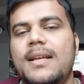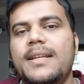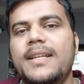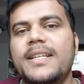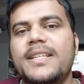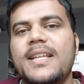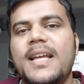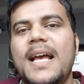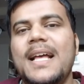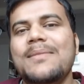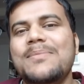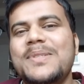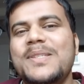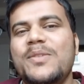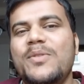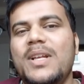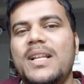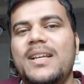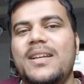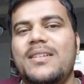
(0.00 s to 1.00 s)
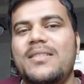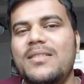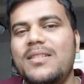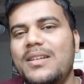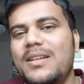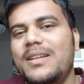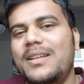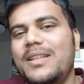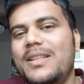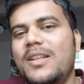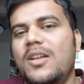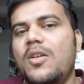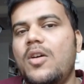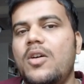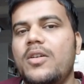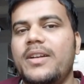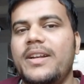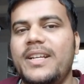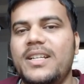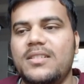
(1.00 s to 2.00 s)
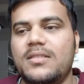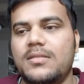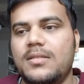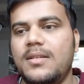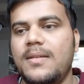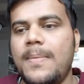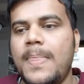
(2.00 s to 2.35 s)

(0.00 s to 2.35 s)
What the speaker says: it helps you in the long run.